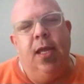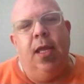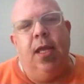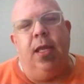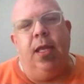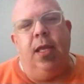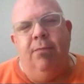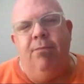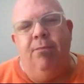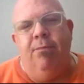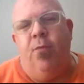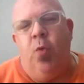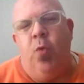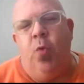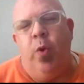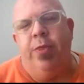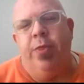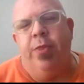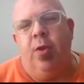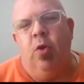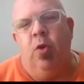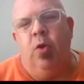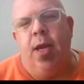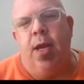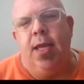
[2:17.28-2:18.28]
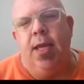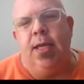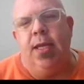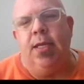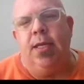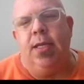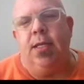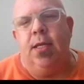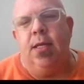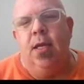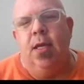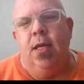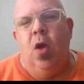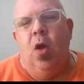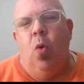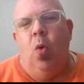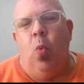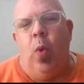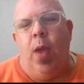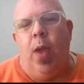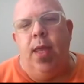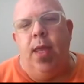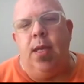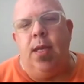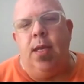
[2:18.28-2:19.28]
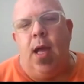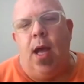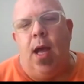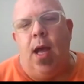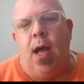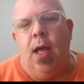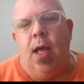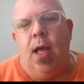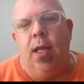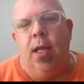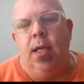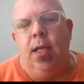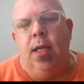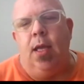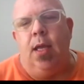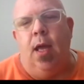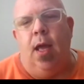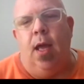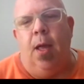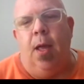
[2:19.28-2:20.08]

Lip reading: in 4th grade when I